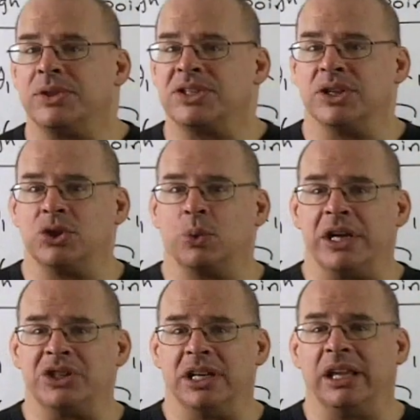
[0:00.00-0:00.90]
the
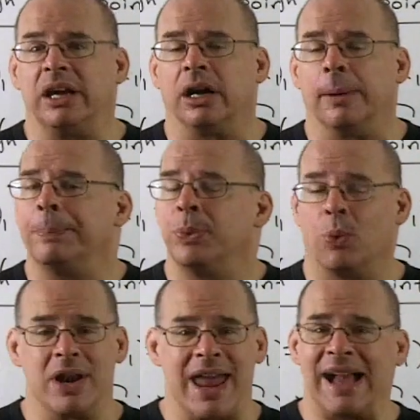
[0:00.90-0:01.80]
situation here,
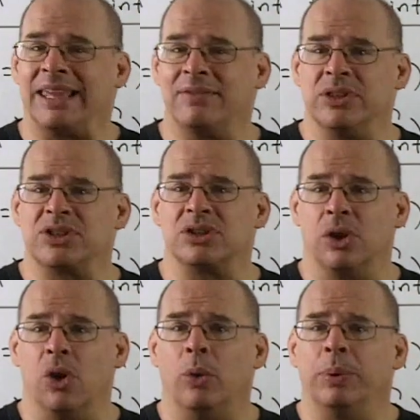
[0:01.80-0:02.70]
we're not given the
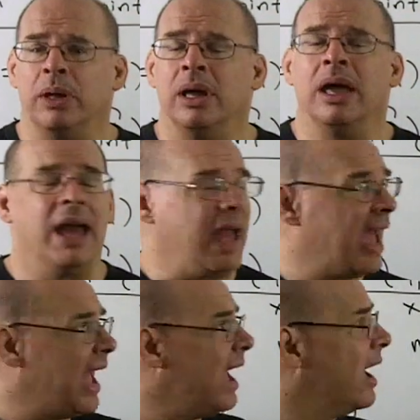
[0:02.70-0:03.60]
slope,
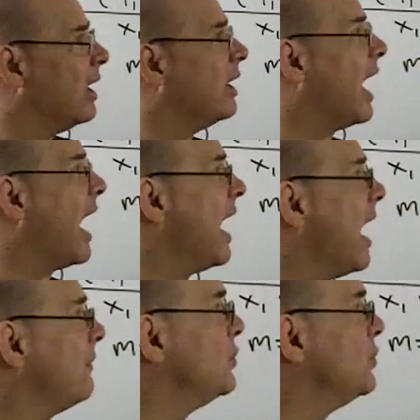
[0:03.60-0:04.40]
and I have